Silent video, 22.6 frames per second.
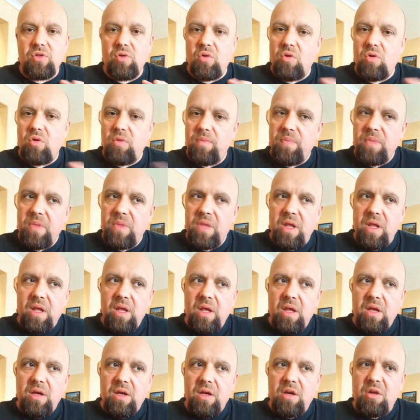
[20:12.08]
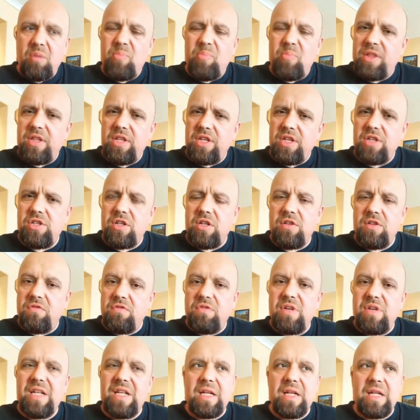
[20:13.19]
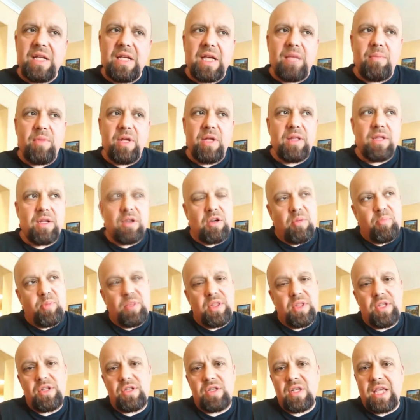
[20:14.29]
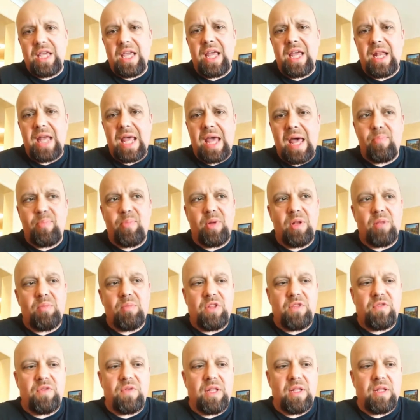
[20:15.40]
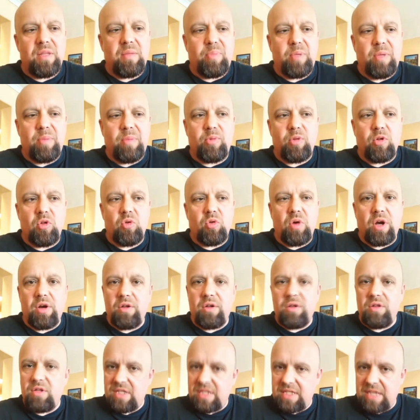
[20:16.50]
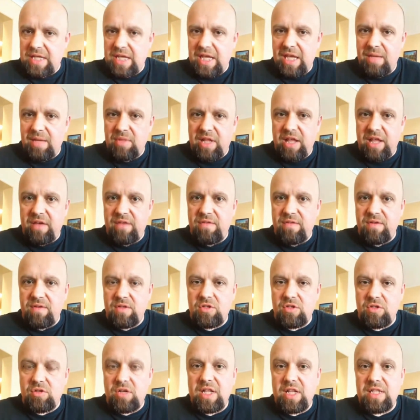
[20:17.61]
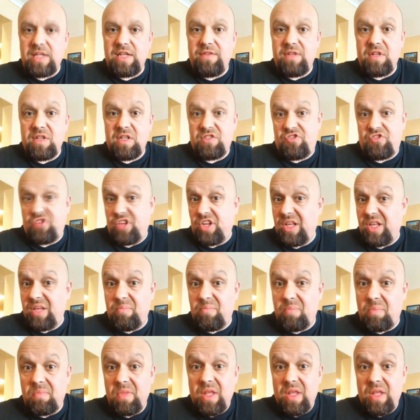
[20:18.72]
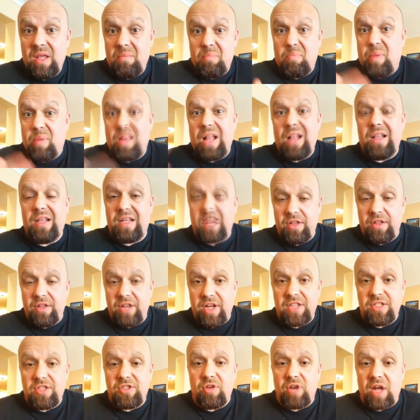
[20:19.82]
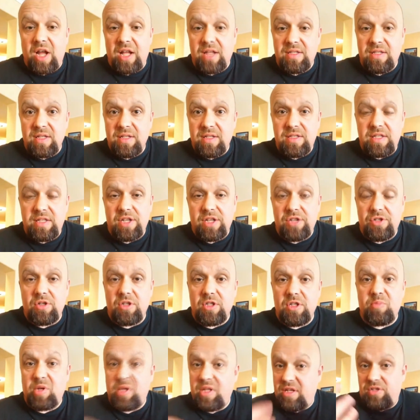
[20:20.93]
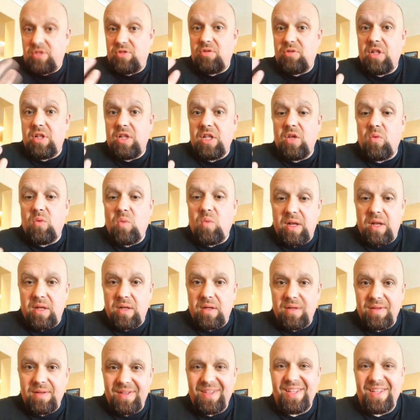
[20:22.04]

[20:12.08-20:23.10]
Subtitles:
So competition really, I mean, the competition can happen between the people who are on the same level. So let's say there's 3 Balkan restaurants in St. John's, but there's only one.